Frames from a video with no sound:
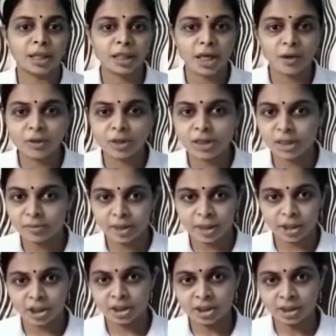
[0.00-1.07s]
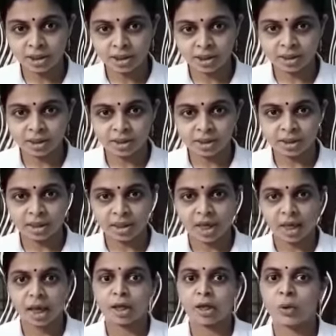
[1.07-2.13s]
down the temperature
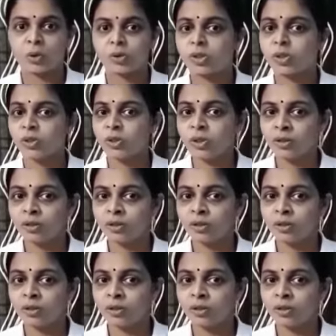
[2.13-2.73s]
and also